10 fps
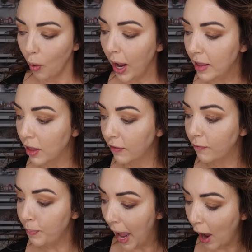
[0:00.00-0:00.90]
Okay, the
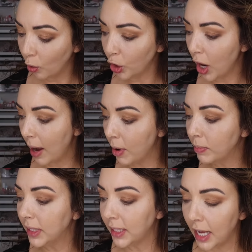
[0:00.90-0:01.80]
powder I'm
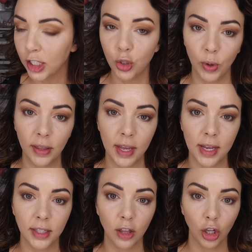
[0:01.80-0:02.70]
obsessed with
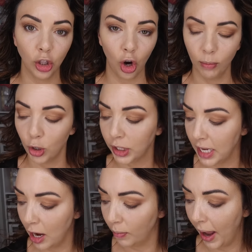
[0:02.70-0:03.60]
is the La
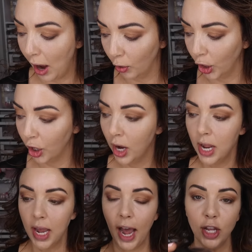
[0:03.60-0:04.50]
Mercier powder.
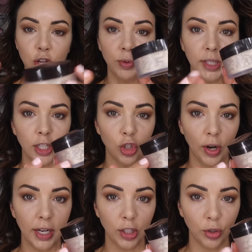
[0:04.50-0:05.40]
I use this
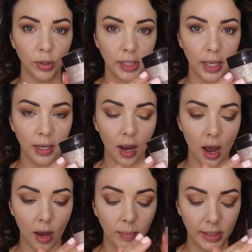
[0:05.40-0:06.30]
translucent
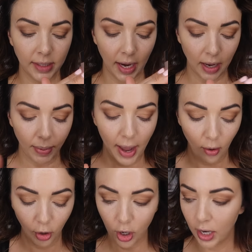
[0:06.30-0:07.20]
setting
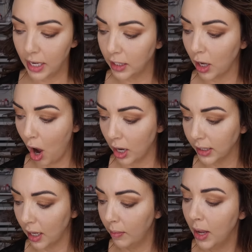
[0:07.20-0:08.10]
powder. It's
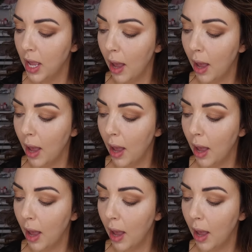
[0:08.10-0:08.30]
awesome.